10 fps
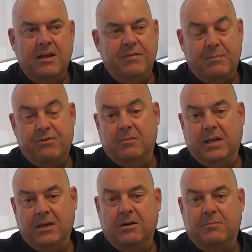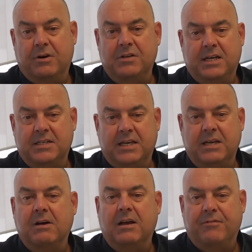they're probably going to approach us
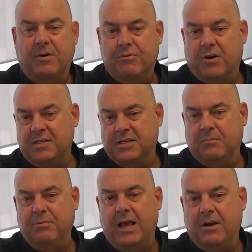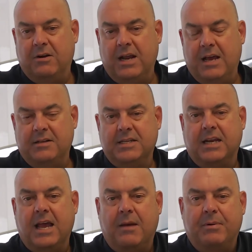anyway for a price and a plan on how it's going
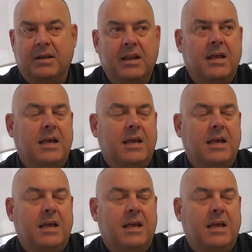to happen.